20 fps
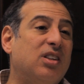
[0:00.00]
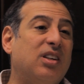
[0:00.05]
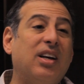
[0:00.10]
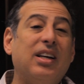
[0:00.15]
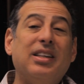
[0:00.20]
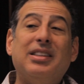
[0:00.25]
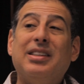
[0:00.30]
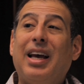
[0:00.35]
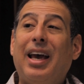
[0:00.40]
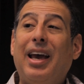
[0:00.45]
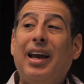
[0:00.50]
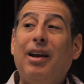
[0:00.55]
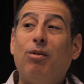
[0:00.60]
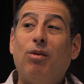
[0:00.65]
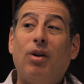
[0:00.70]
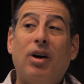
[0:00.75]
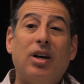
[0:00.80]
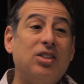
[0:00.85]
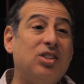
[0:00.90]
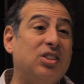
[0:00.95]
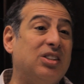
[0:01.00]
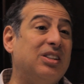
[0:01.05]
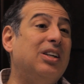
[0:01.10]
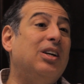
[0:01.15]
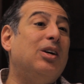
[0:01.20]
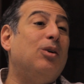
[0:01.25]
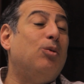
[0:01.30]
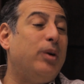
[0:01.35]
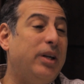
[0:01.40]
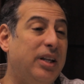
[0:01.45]
and I said, hey Russ,
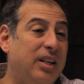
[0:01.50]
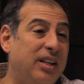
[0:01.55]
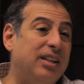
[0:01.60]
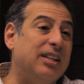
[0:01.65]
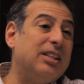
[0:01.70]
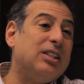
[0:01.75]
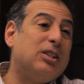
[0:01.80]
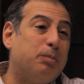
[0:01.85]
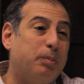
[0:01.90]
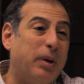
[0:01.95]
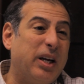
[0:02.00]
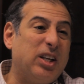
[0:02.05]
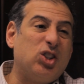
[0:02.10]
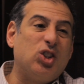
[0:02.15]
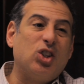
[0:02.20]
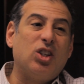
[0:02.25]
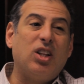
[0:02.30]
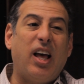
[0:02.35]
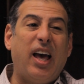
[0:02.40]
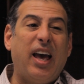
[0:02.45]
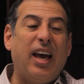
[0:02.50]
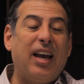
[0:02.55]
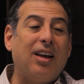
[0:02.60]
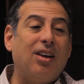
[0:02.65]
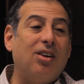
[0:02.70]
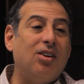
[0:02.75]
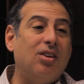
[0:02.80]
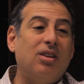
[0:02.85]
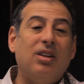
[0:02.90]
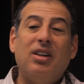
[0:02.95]
we need a special
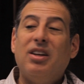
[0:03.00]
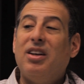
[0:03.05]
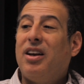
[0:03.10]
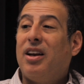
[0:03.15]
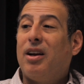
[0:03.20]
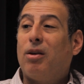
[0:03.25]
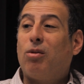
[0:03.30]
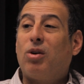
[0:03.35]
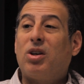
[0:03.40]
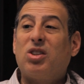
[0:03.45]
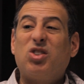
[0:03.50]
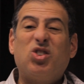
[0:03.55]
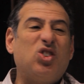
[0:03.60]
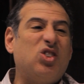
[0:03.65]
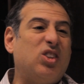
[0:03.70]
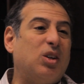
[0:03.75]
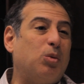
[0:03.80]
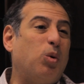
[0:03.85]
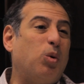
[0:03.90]
angle. And Russell said,